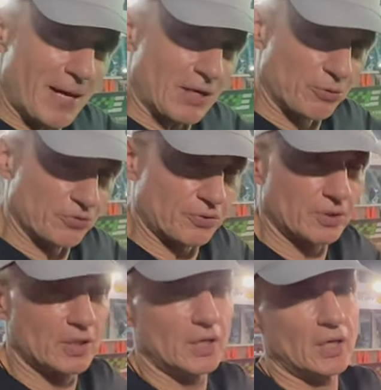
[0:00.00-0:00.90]
out,
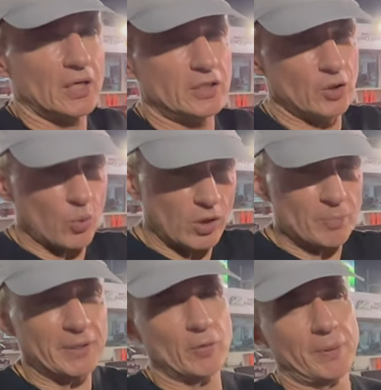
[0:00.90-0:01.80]
you want
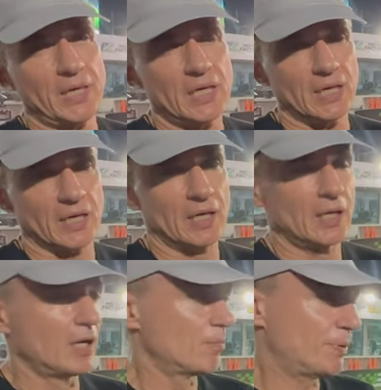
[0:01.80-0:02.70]
to be up here
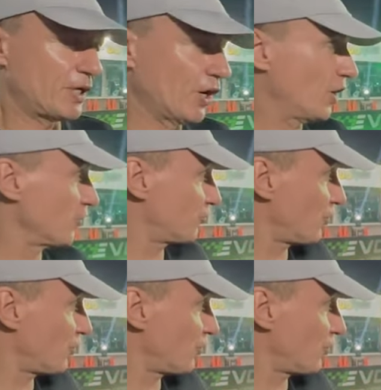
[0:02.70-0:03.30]
because